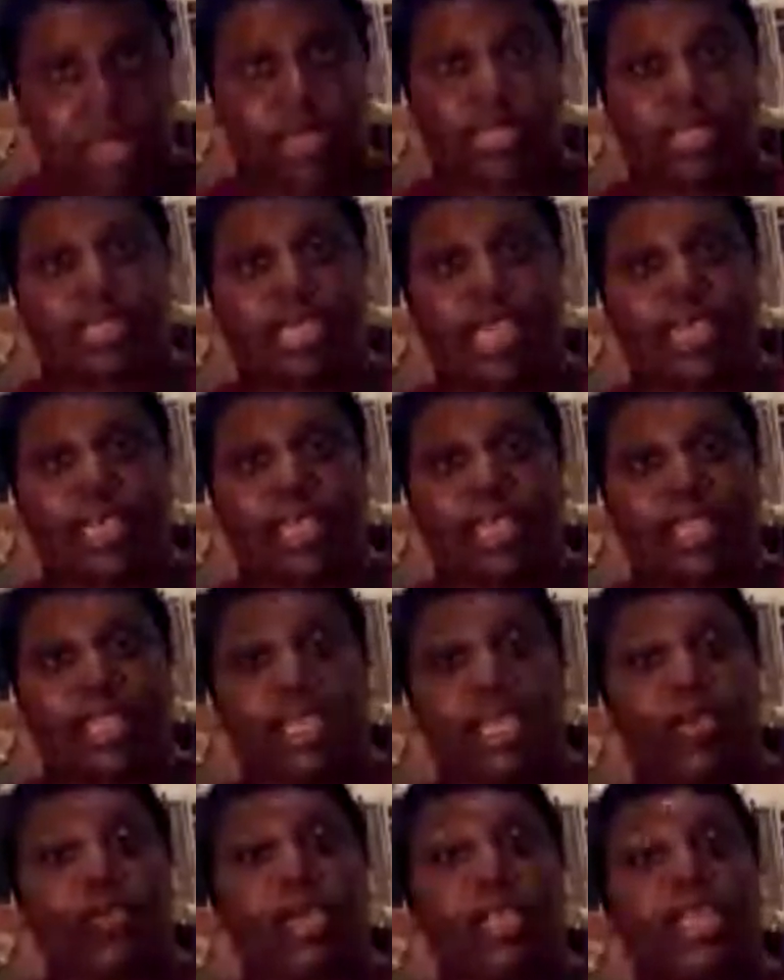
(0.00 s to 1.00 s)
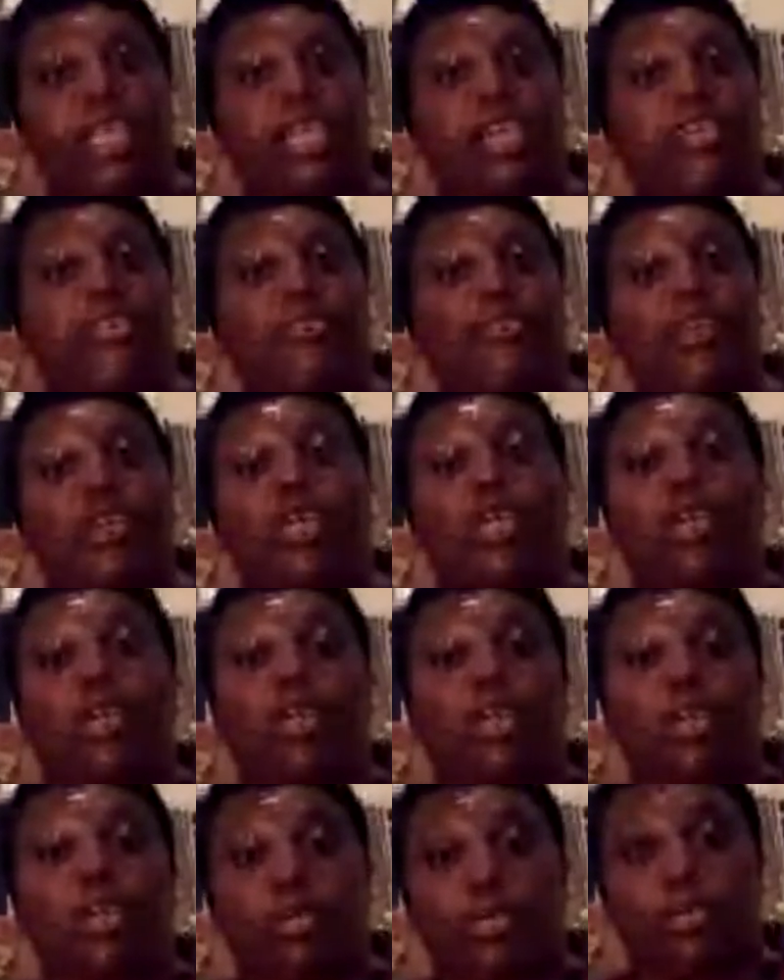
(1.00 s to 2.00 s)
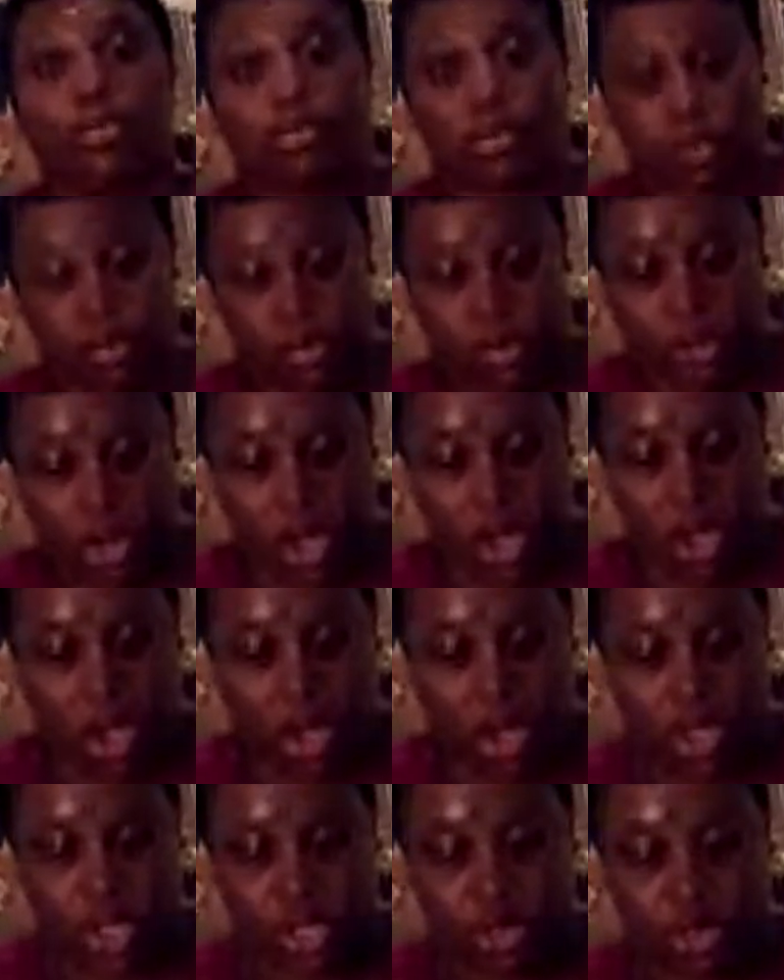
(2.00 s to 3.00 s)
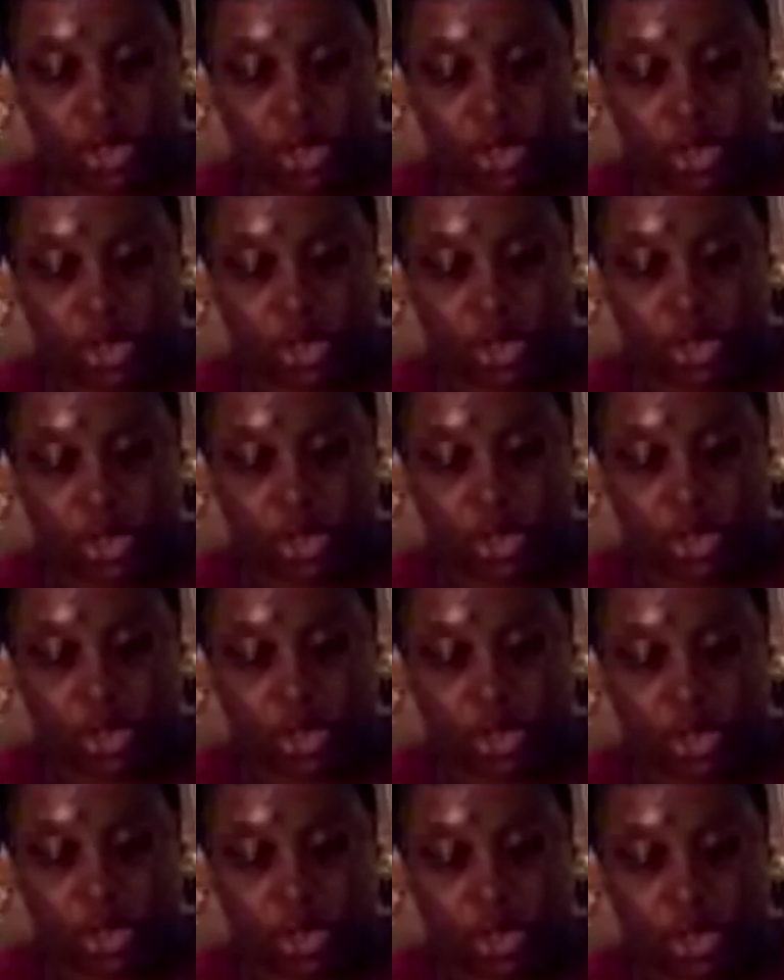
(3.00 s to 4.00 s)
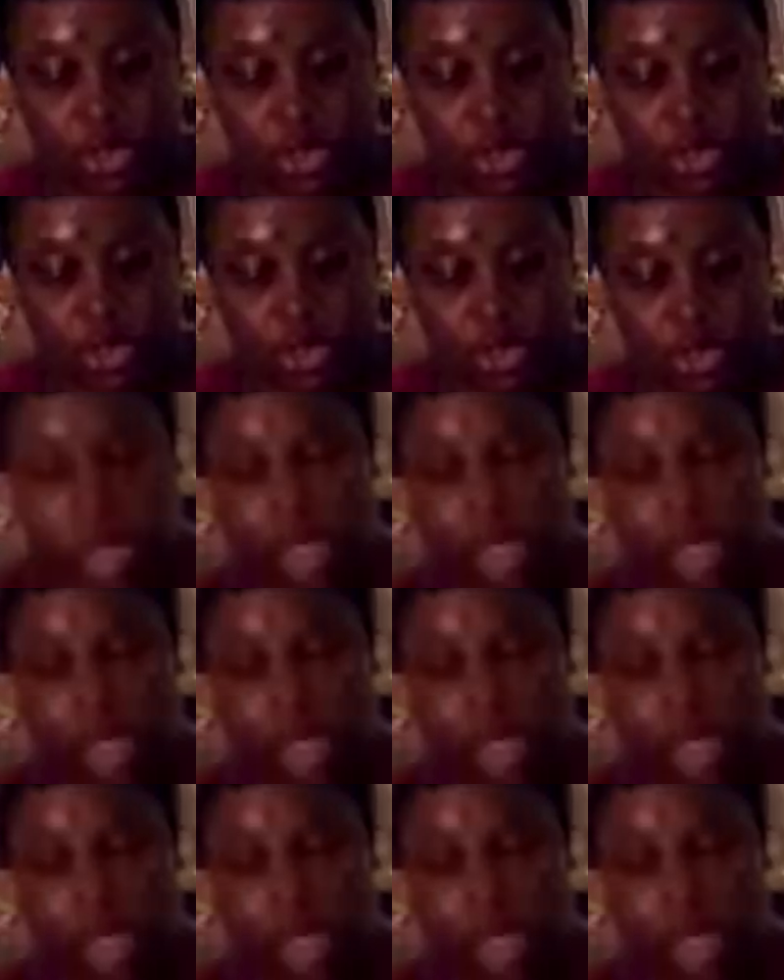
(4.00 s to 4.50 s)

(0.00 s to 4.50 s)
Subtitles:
Secondly, I want to give all due respect to